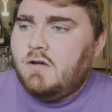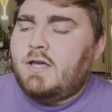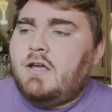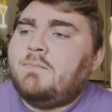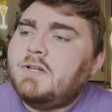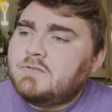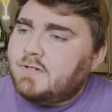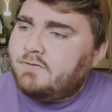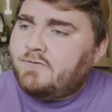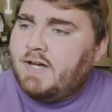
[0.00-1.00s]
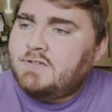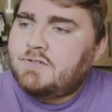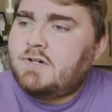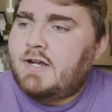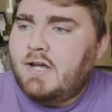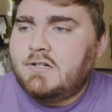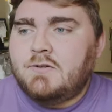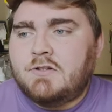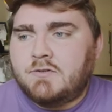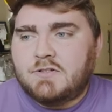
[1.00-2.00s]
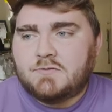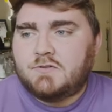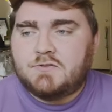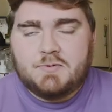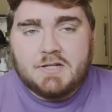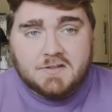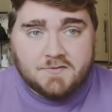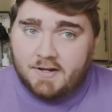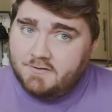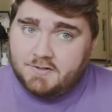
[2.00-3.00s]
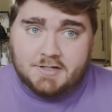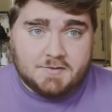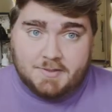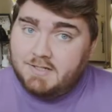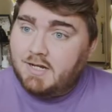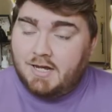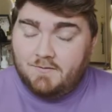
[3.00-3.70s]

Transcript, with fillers: Okay, up next we have Pfizer. I had to include this one just because Pfizer has been